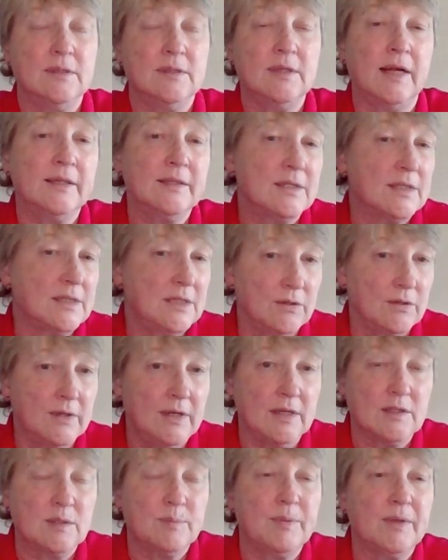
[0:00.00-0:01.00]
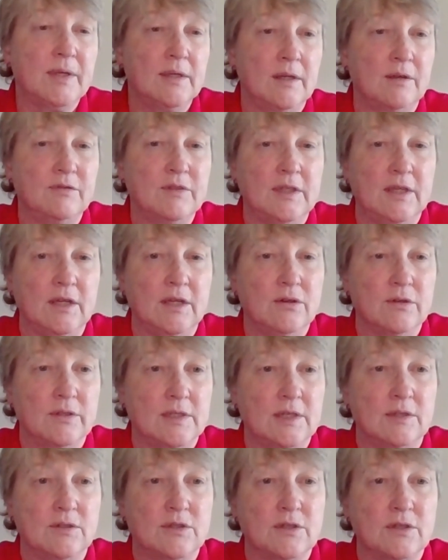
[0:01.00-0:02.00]
Not serious, but enough to get your
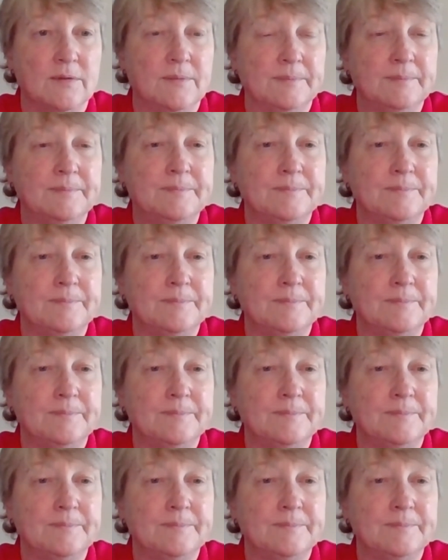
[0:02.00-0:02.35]
attention.